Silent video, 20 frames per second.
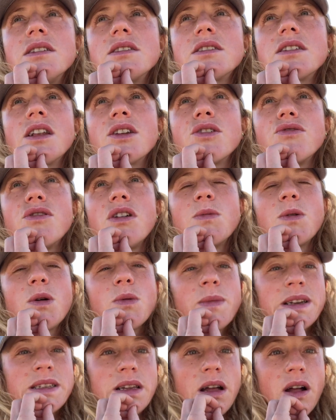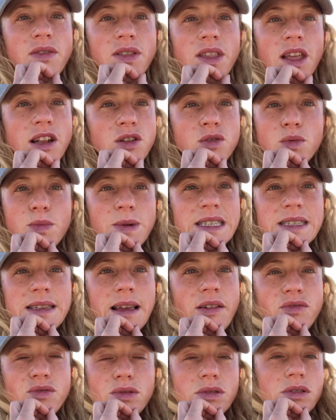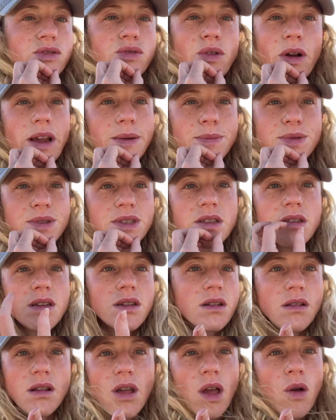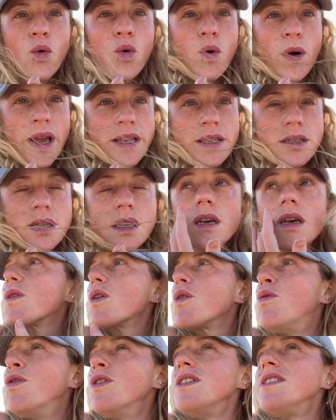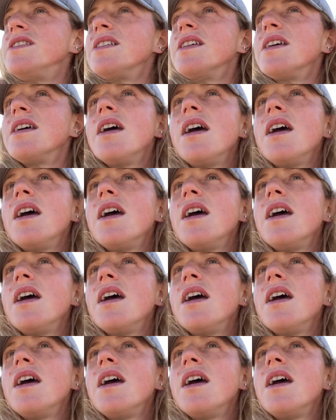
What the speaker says: sun cream on myself, and there'd all be several stripes that always would